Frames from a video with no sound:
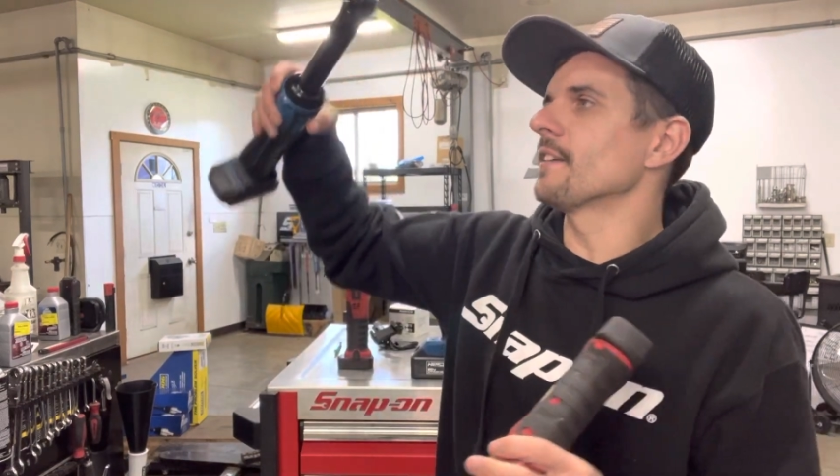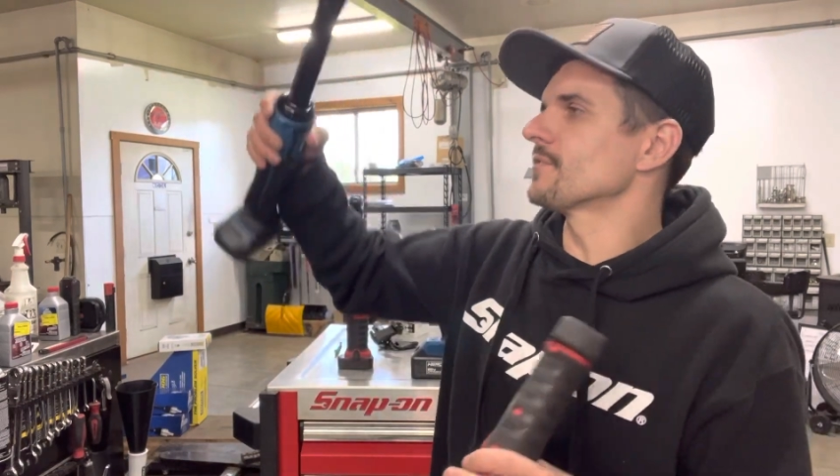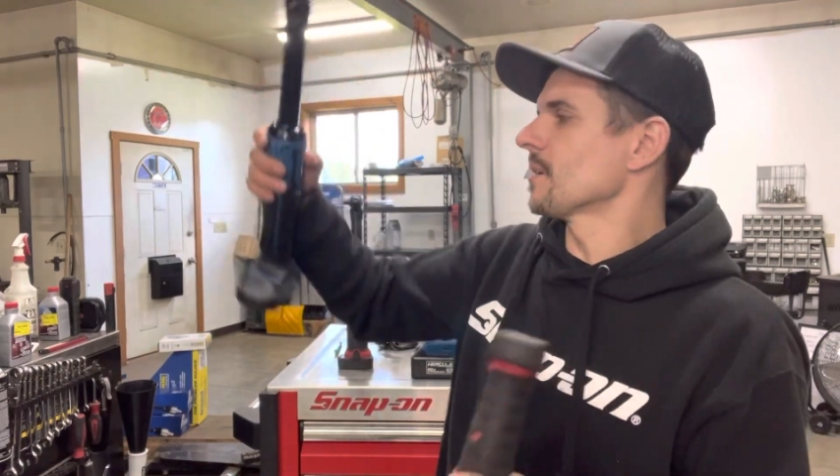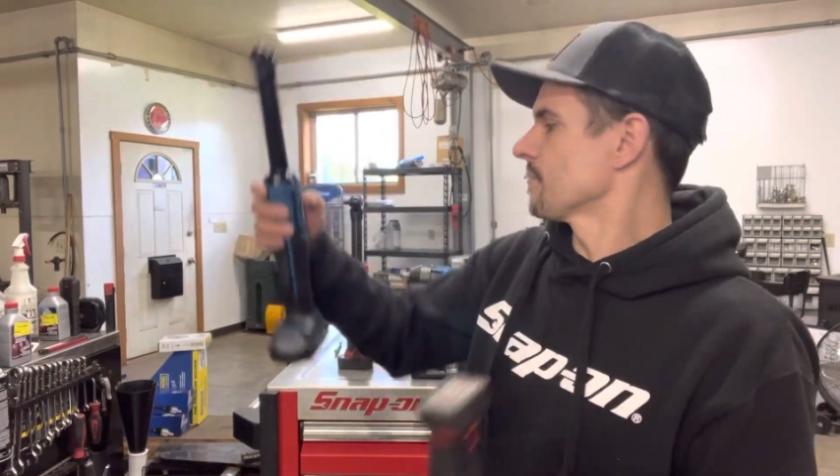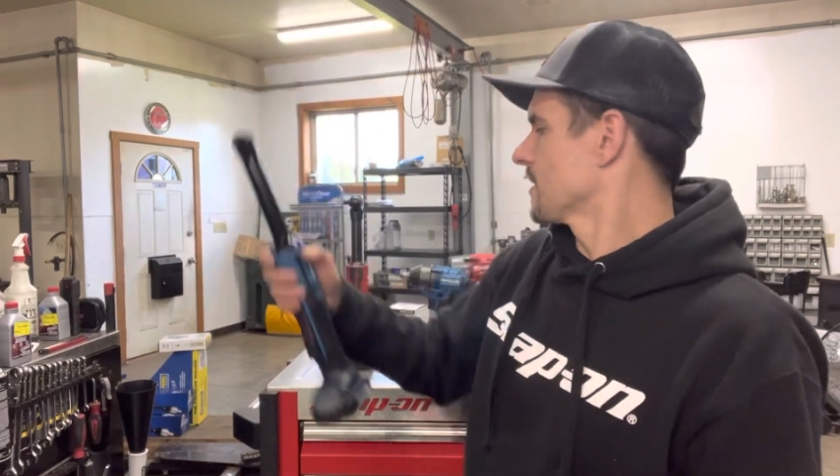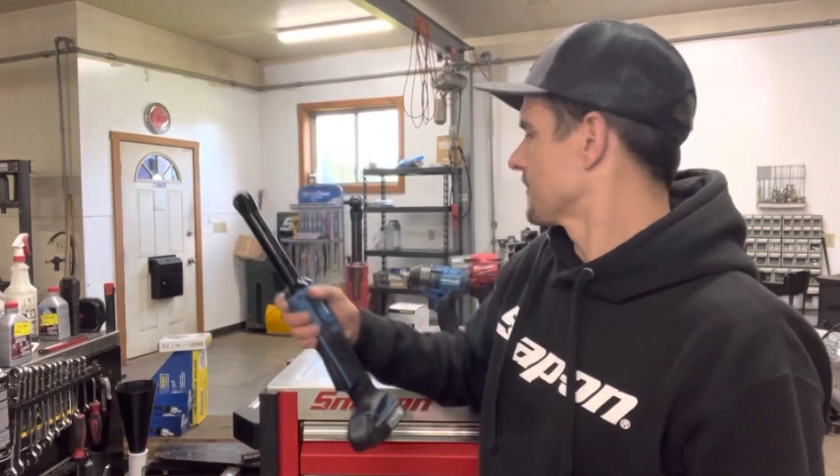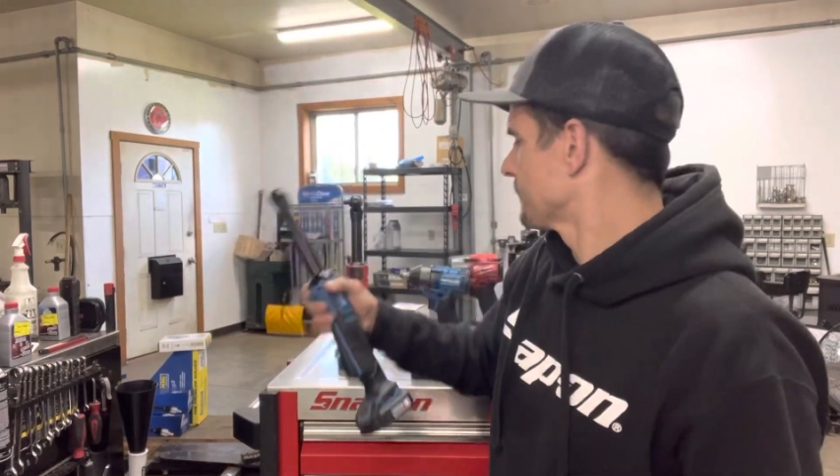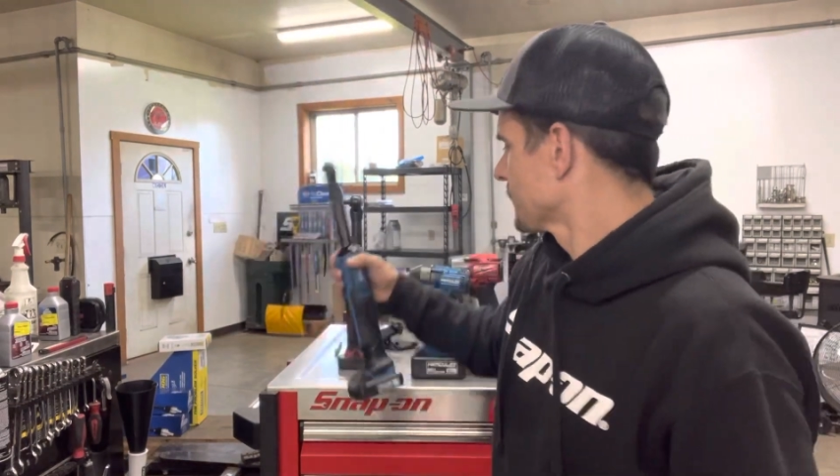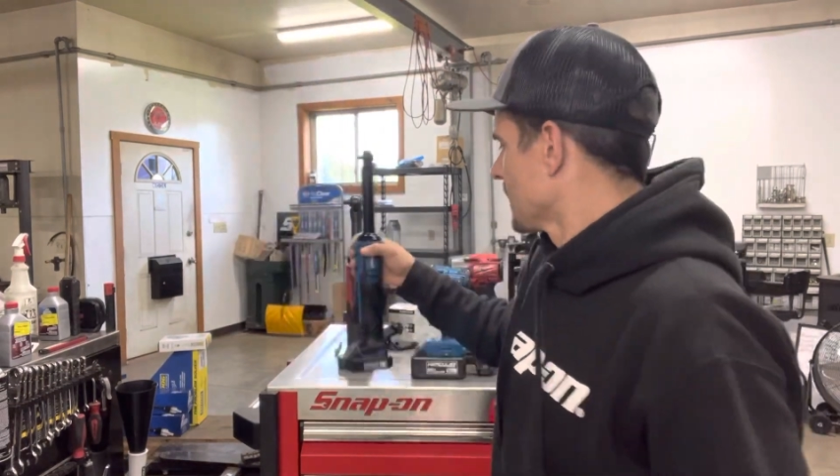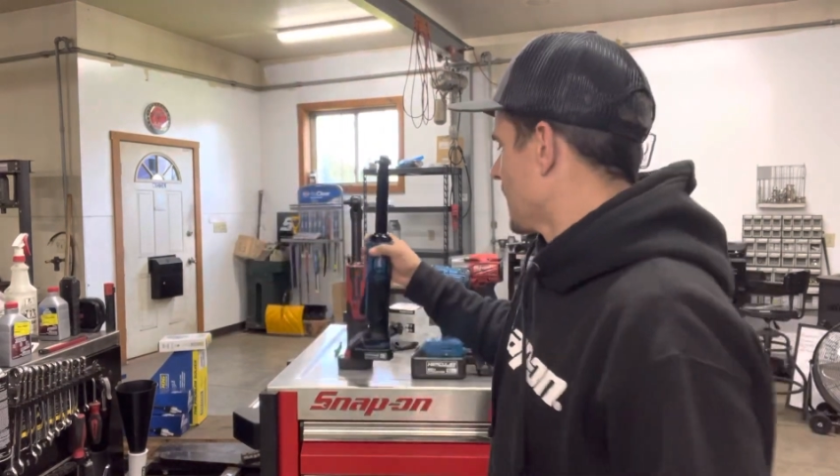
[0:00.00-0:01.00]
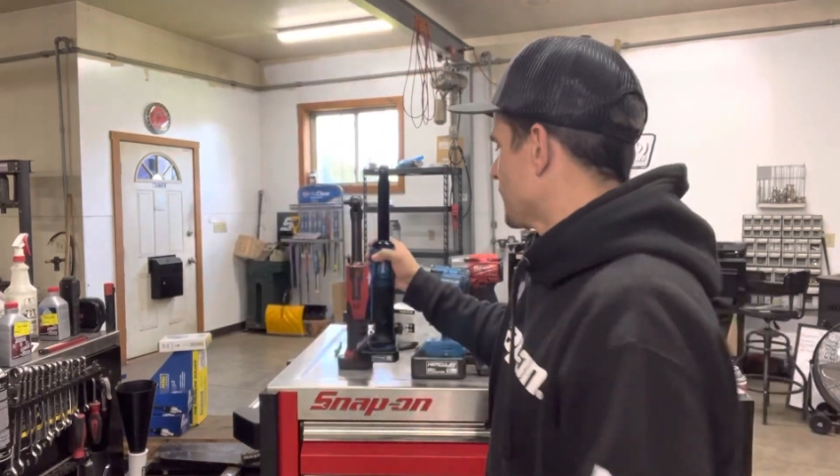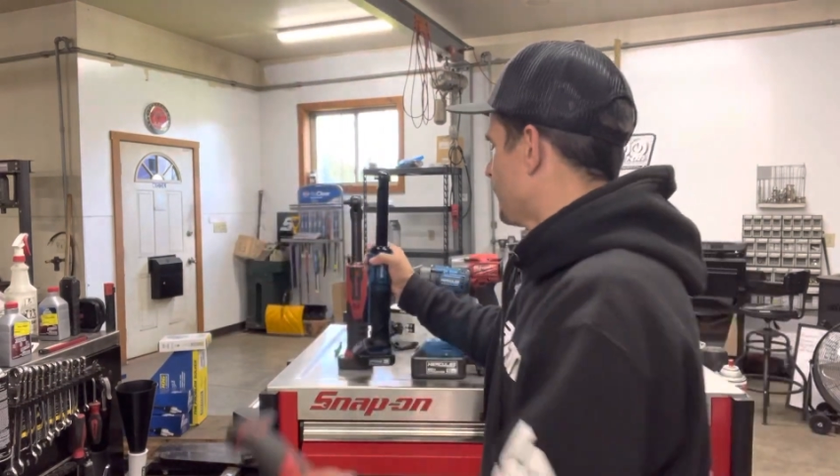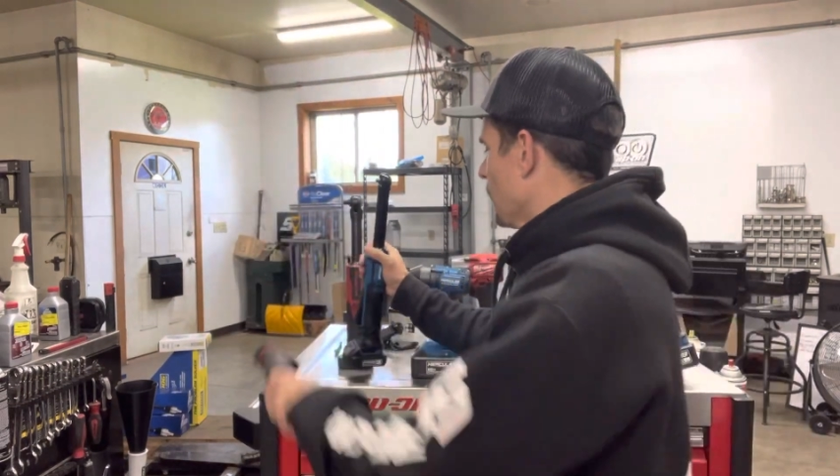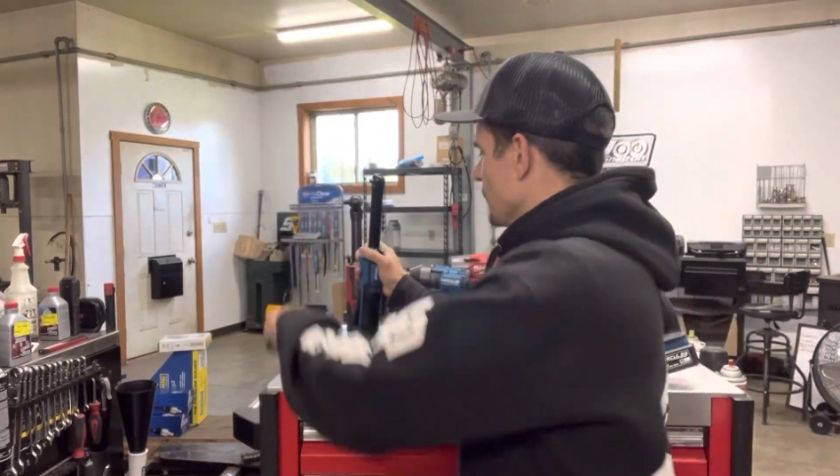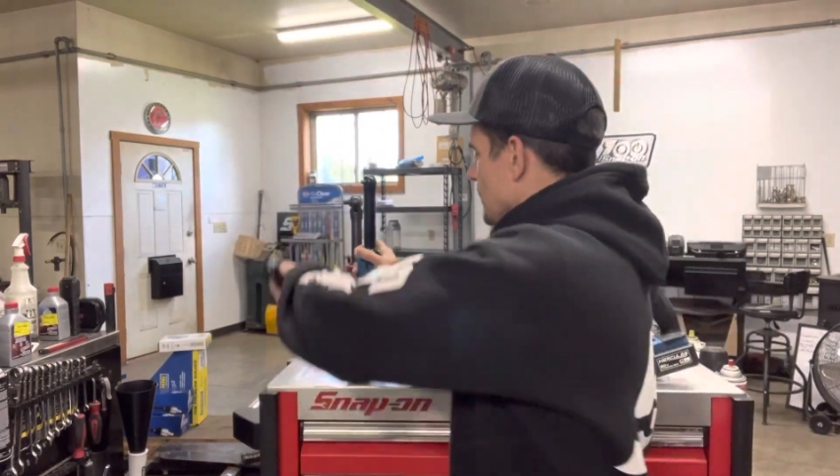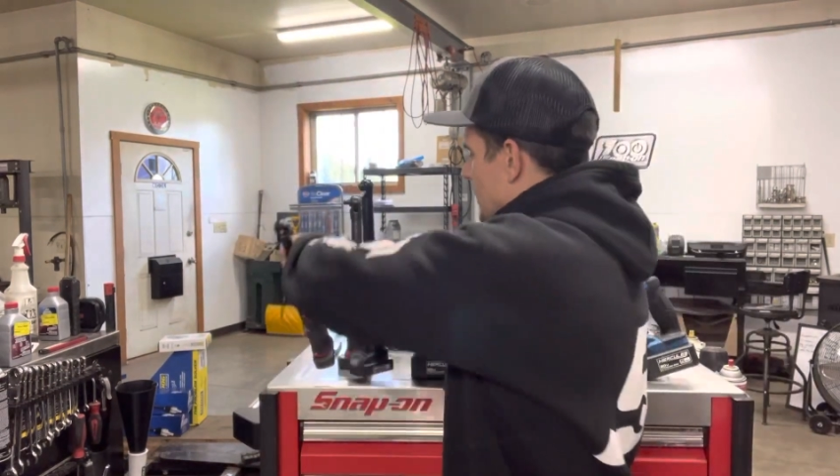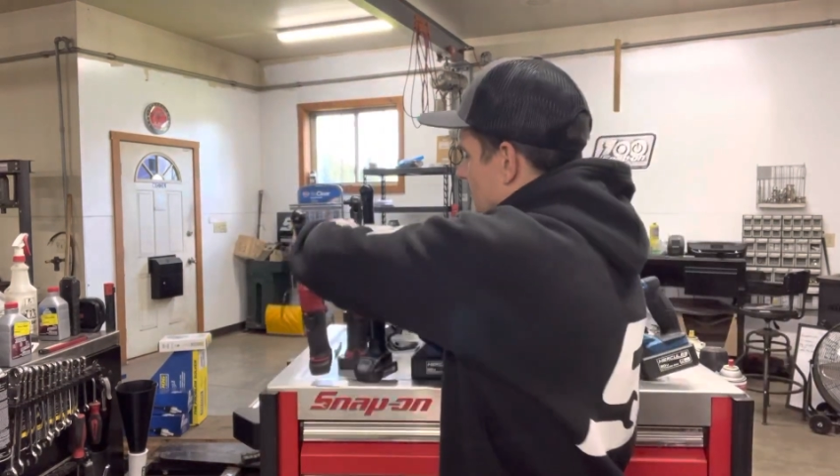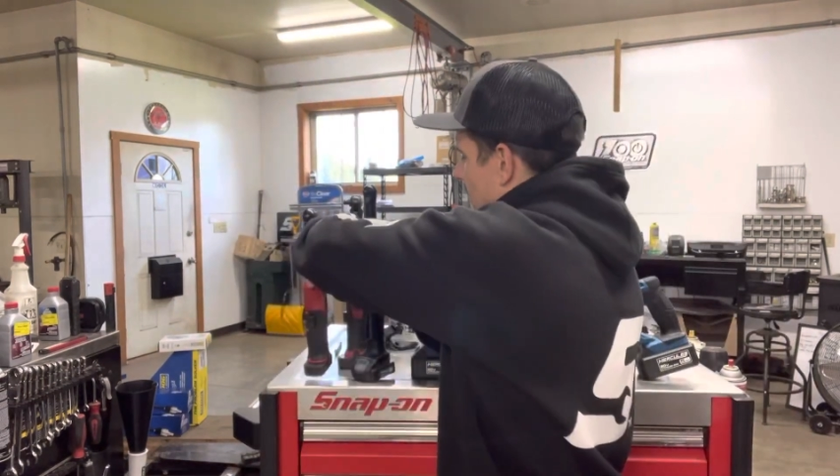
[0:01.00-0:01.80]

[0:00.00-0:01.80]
of something as far as like,